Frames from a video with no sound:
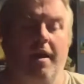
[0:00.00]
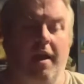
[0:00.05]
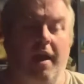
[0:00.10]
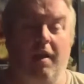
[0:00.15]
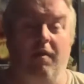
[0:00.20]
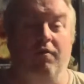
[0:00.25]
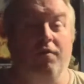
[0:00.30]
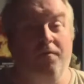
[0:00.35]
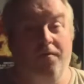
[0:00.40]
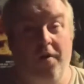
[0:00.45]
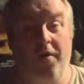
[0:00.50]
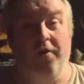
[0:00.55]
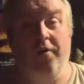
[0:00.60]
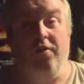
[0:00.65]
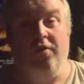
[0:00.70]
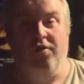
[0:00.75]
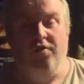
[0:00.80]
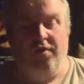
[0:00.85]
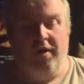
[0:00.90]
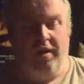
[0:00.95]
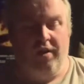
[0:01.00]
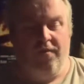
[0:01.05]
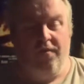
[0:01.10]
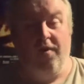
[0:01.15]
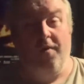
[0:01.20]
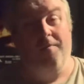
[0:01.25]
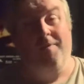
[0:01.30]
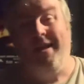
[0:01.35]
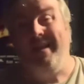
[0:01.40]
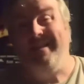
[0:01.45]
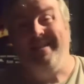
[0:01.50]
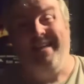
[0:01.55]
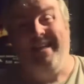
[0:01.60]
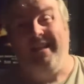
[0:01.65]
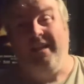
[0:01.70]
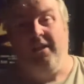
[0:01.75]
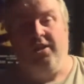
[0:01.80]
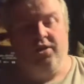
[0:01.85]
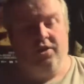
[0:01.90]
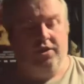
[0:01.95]
It was a very good transfer. It plays in
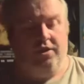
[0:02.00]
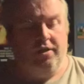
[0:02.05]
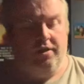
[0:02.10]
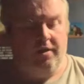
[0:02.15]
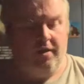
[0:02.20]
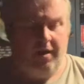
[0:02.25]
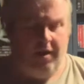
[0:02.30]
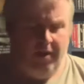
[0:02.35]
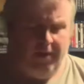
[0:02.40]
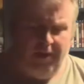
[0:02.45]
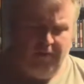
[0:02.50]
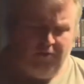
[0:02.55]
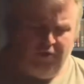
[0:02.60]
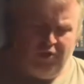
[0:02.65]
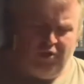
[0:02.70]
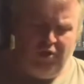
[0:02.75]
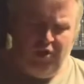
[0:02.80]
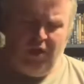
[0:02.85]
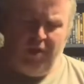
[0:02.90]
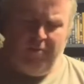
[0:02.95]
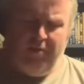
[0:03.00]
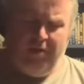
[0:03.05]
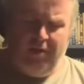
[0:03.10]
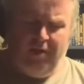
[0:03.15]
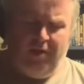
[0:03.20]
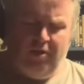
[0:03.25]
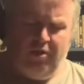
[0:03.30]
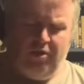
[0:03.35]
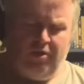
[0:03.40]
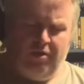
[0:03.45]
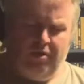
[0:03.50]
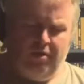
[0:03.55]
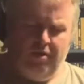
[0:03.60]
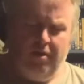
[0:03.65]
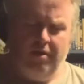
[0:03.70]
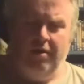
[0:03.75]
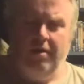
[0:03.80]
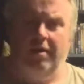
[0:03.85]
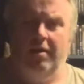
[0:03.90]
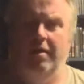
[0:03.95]
English. I think it was a German edition,
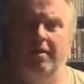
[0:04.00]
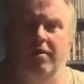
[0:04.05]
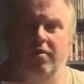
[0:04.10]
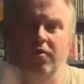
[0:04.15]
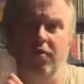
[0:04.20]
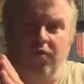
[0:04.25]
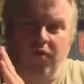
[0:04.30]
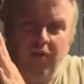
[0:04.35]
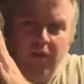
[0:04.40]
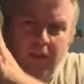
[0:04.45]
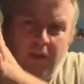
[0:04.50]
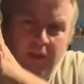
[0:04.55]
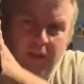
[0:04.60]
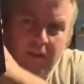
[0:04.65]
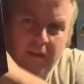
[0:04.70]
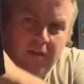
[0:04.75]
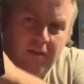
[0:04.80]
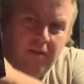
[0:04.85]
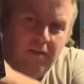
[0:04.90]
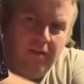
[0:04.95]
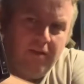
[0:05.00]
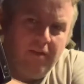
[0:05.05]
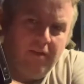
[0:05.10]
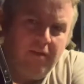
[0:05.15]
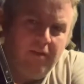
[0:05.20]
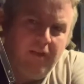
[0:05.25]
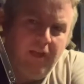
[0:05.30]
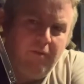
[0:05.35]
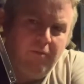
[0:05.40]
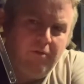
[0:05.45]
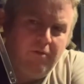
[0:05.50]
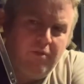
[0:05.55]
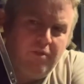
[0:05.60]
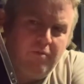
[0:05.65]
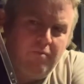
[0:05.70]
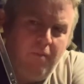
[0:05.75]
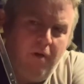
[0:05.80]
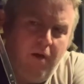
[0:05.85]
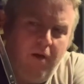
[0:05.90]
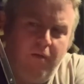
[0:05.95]
so I've got the name on the
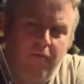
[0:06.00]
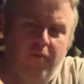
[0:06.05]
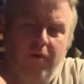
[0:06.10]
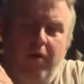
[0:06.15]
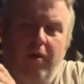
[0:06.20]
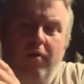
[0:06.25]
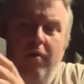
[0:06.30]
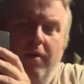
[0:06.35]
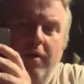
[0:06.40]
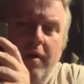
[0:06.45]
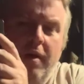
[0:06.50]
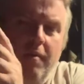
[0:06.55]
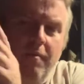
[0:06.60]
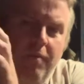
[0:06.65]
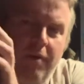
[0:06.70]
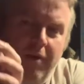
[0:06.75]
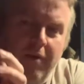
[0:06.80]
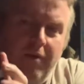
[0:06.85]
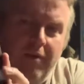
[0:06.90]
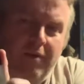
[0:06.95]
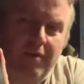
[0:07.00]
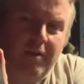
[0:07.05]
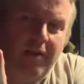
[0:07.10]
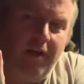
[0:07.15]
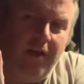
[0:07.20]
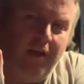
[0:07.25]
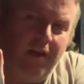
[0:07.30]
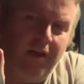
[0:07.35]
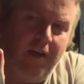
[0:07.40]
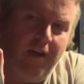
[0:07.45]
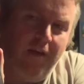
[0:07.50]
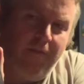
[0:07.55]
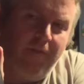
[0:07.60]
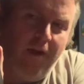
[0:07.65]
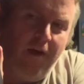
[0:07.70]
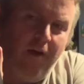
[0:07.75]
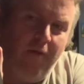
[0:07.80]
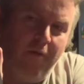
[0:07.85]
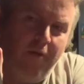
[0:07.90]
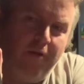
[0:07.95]
spine. Well, but as you can see, I love that
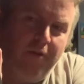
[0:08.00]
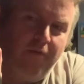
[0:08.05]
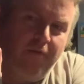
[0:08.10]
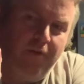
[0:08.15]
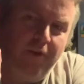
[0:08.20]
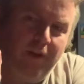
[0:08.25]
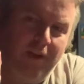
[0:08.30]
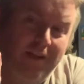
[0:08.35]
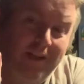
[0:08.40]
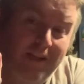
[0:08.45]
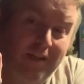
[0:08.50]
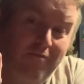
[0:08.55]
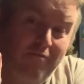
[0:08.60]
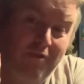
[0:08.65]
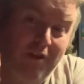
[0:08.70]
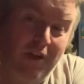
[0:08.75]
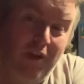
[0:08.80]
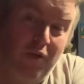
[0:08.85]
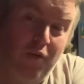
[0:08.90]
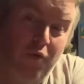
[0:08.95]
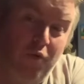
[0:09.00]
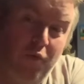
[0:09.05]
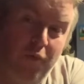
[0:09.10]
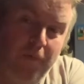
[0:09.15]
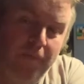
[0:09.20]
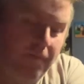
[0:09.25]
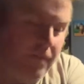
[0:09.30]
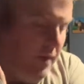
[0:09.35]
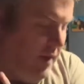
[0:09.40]
artwork on the front. It's actually really cool.